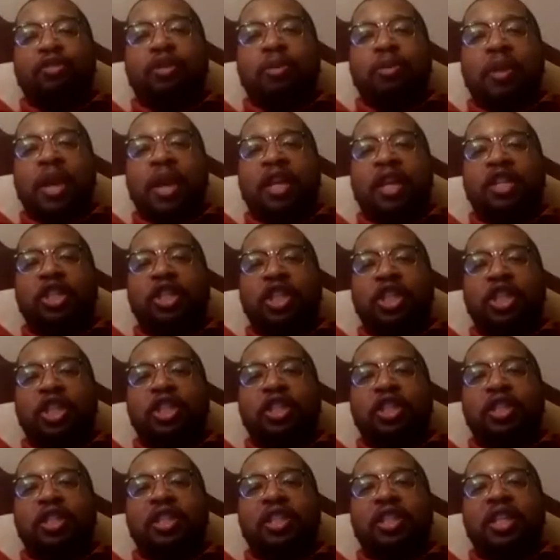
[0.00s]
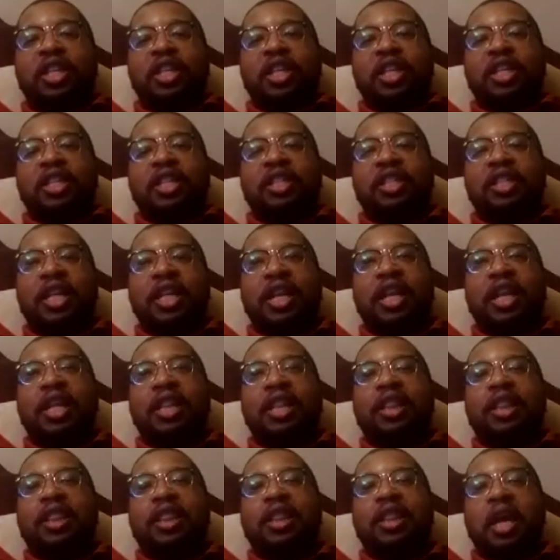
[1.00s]
managers didn't
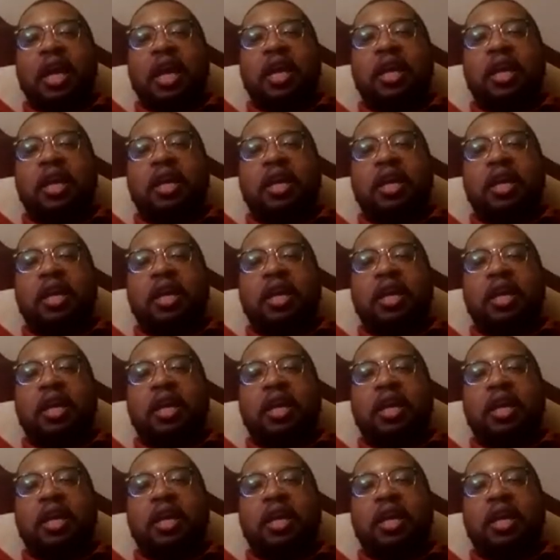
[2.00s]
think